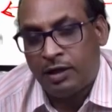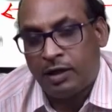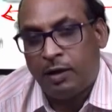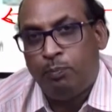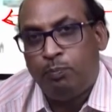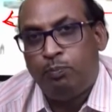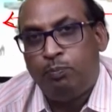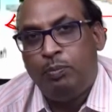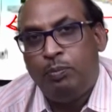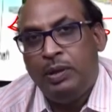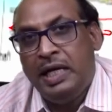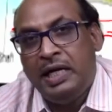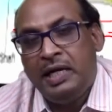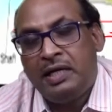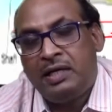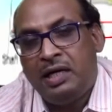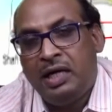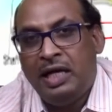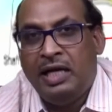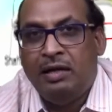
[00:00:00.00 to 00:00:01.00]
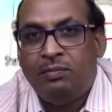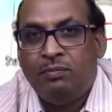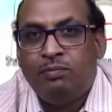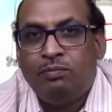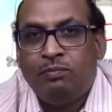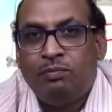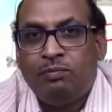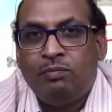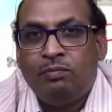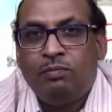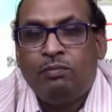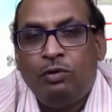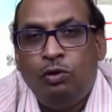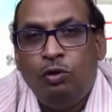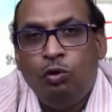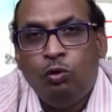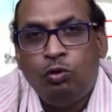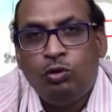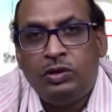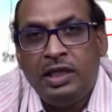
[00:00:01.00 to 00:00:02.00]
completely
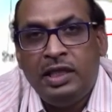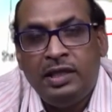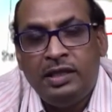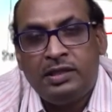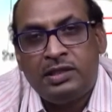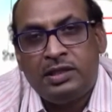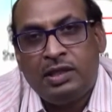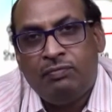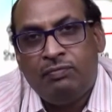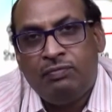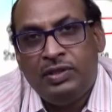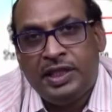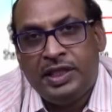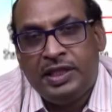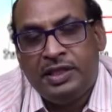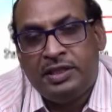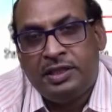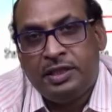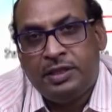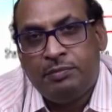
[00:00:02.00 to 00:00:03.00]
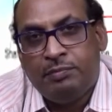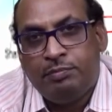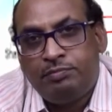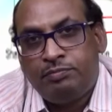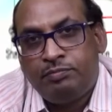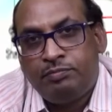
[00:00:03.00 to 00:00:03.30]
losing its efficiency.